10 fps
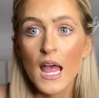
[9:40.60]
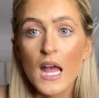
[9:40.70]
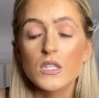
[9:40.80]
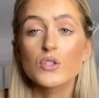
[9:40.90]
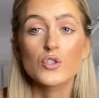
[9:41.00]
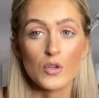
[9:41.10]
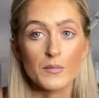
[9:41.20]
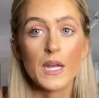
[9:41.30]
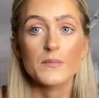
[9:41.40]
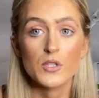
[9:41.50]
and
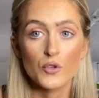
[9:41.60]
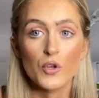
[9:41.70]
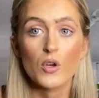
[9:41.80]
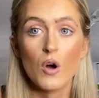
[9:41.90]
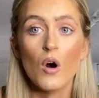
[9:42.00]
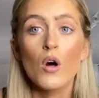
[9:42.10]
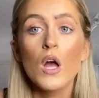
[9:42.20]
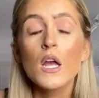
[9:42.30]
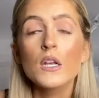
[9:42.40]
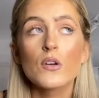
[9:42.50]
sometimes they do call.
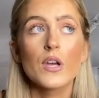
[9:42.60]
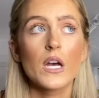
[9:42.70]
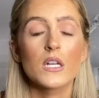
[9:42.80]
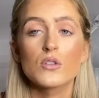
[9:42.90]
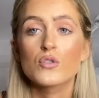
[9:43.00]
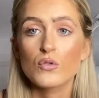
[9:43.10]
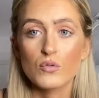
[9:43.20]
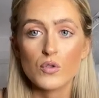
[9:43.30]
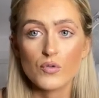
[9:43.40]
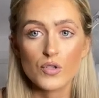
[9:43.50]
Now, it is so
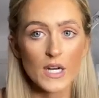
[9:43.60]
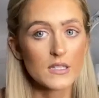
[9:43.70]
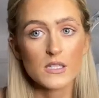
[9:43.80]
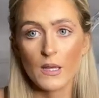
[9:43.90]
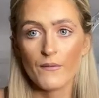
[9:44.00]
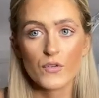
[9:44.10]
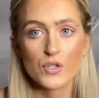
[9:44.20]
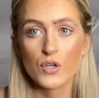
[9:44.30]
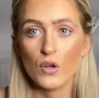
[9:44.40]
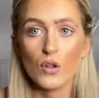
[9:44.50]
strict. The same for
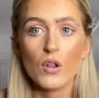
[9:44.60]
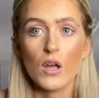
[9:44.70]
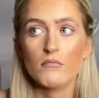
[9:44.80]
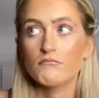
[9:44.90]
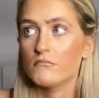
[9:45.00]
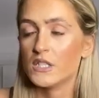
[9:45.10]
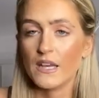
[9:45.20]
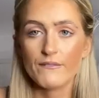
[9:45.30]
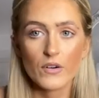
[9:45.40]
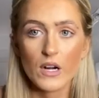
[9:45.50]
school,
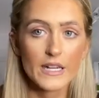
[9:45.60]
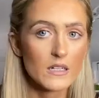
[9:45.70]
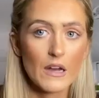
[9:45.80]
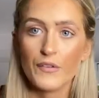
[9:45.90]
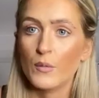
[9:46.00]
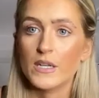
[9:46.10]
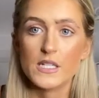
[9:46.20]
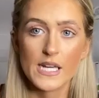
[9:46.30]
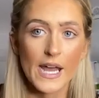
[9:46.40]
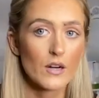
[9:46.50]
same for like if you went to
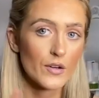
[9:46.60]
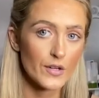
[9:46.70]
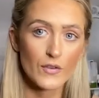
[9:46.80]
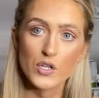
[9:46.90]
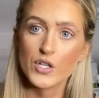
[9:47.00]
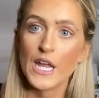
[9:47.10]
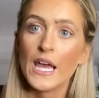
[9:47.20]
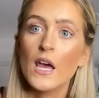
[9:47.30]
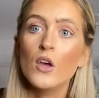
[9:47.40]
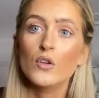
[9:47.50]
tech or university,
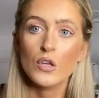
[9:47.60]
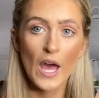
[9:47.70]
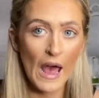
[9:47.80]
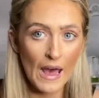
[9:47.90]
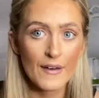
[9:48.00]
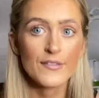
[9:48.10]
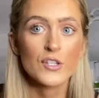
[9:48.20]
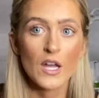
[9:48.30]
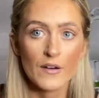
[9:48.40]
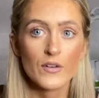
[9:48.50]
you have
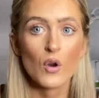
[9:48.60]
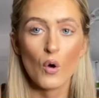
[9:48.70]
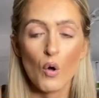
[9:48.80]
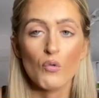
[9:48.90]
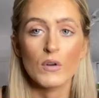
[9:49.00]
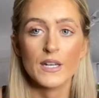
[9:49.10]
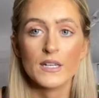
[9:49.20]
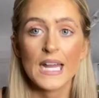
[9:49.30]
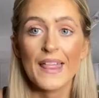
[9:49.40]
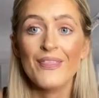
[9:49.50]
to have it all
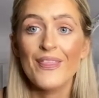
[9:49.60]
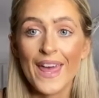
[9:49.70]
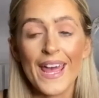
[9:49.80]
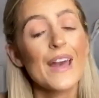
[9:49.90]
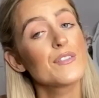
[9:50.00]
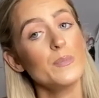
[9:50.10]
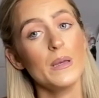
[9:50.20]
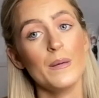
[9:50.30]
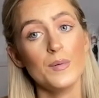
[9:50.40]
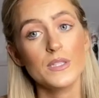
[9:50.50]
written, and they have to
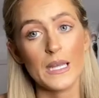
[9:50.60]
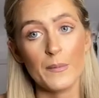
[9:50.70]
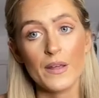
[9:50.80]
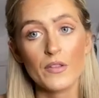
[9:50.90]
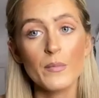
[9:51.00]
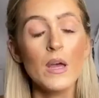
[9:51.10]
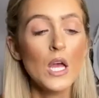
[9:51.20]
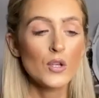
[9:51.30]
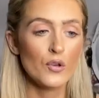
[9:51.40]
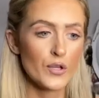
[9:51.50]
be able to email them.
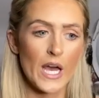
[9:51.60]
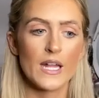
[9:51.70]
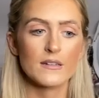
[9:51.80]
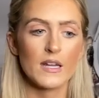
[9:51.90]
You can't